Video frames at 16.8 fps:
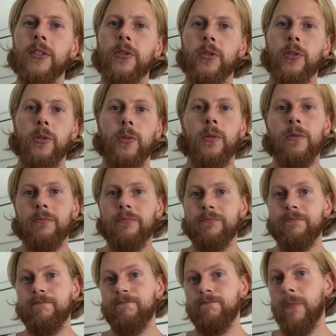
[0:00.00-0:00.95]
So
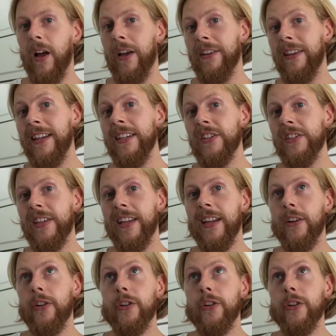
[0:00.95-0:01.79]
unleash the inner